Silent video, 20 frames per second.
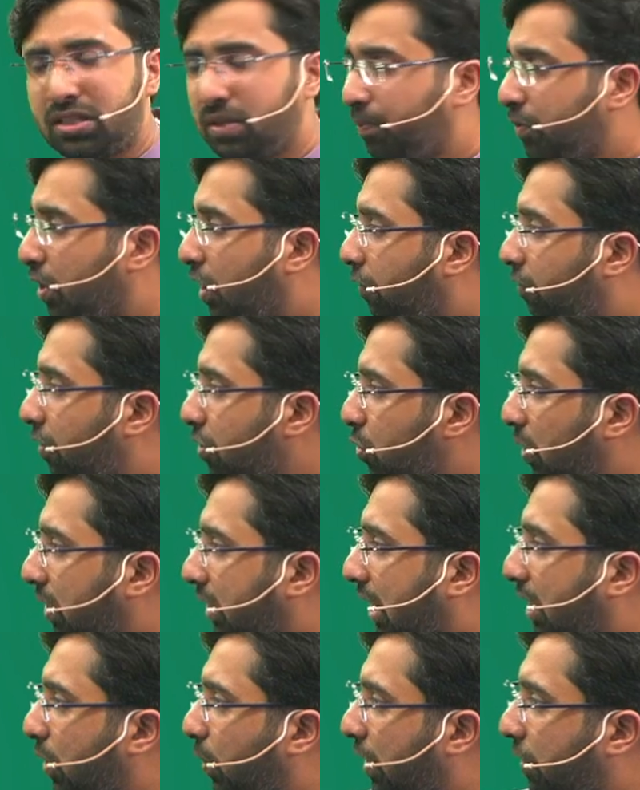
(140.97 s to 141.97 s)
which will tell you
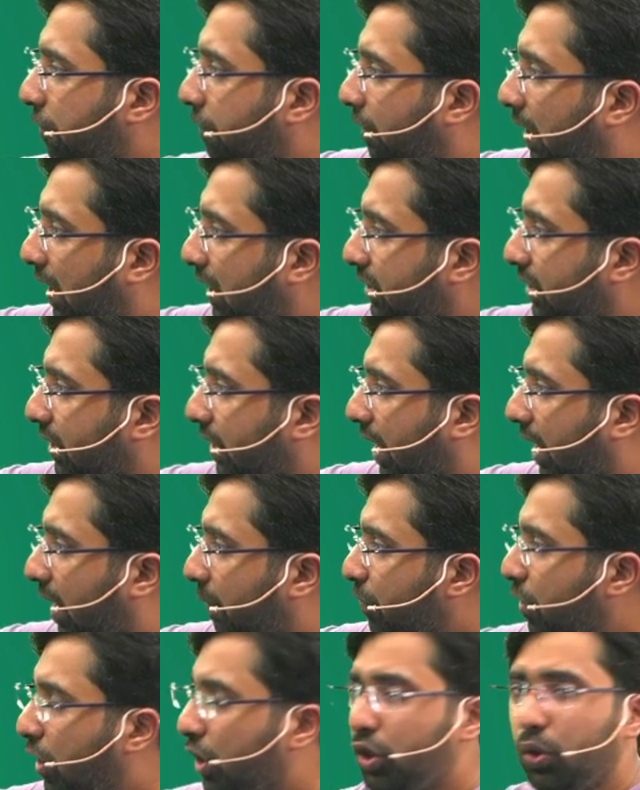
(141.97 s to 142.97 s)
in first day,
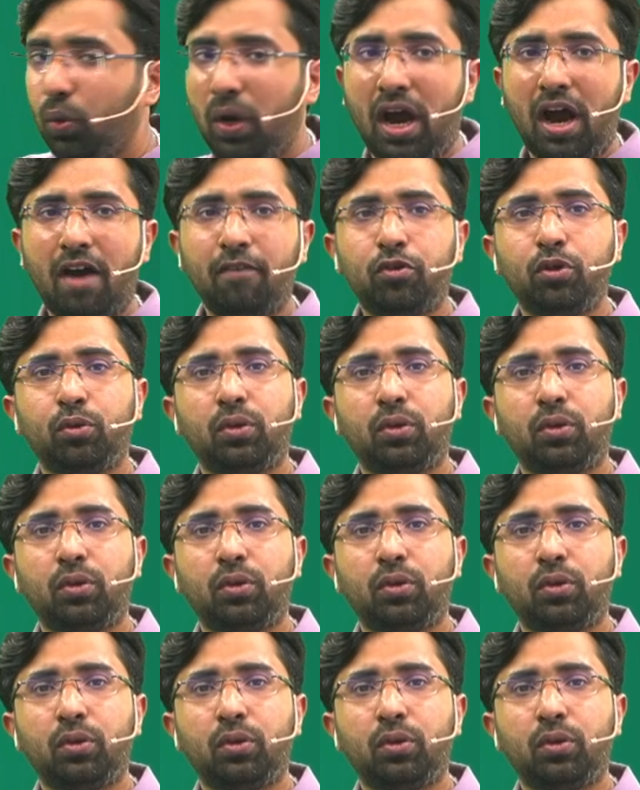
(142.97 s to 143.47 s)
you have to